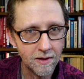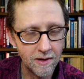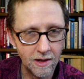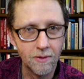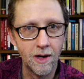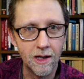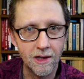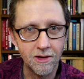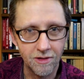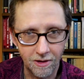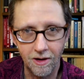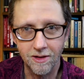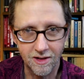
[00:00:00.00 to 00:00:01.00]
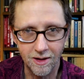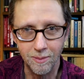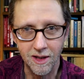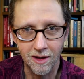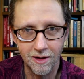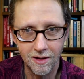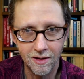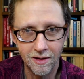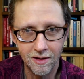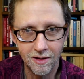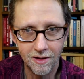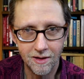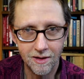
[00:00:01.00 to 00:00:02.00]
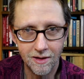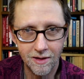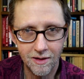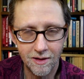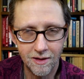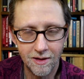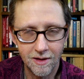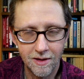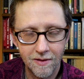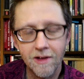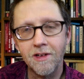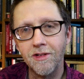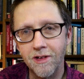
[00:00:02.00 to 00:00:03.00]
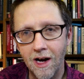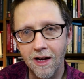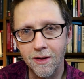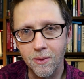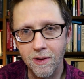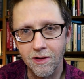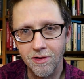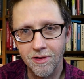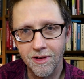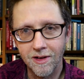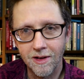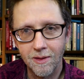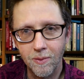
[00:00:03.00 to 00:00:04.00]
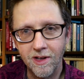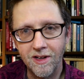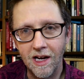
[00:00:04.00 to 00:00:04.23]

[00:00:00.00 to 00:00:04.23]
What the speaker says: The Iranians aren't coming. This is Scott Lucas. with